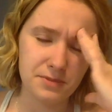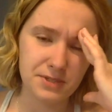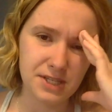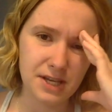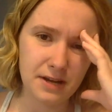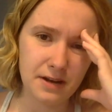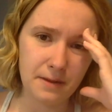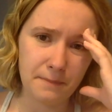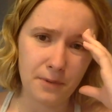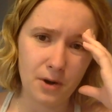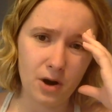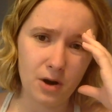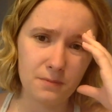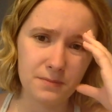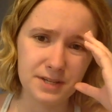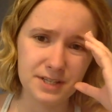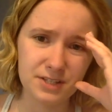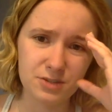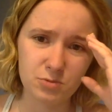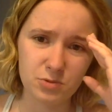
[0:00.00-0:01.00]
Sutton
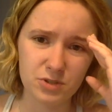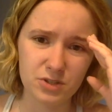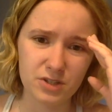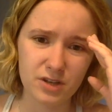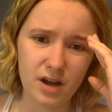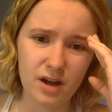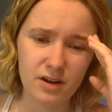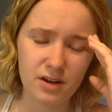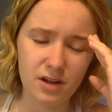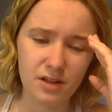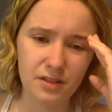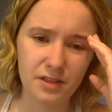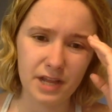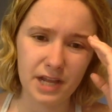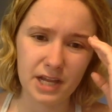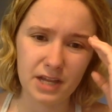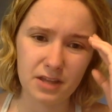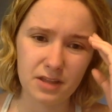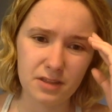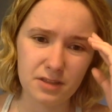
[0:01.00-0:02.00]
Apartments was not on
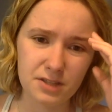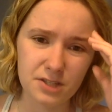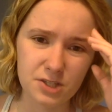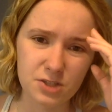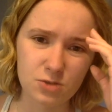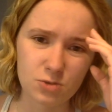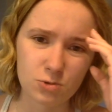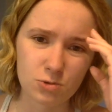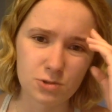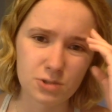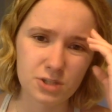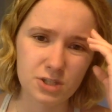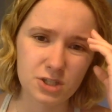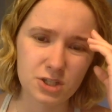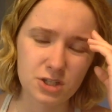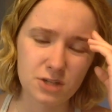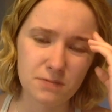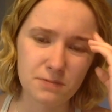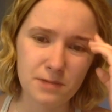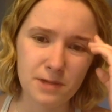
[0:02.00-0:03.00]
like the school
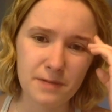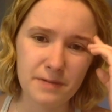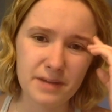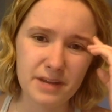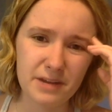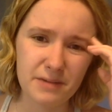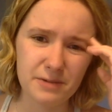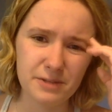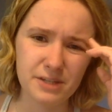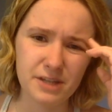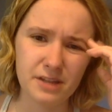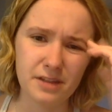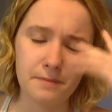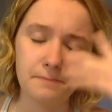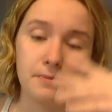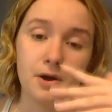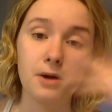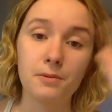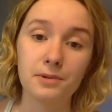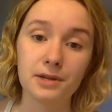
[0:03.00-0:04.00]
system plumbing, it was on the
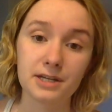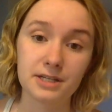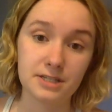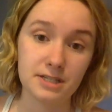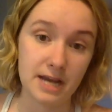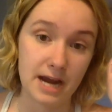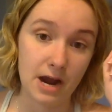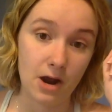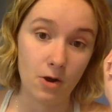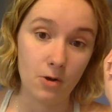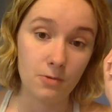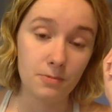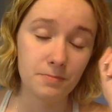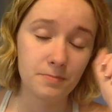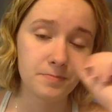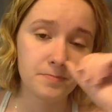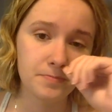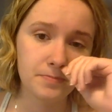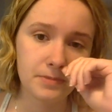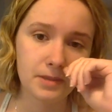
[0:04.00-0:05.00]
public
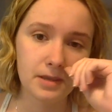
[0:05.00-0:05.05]
town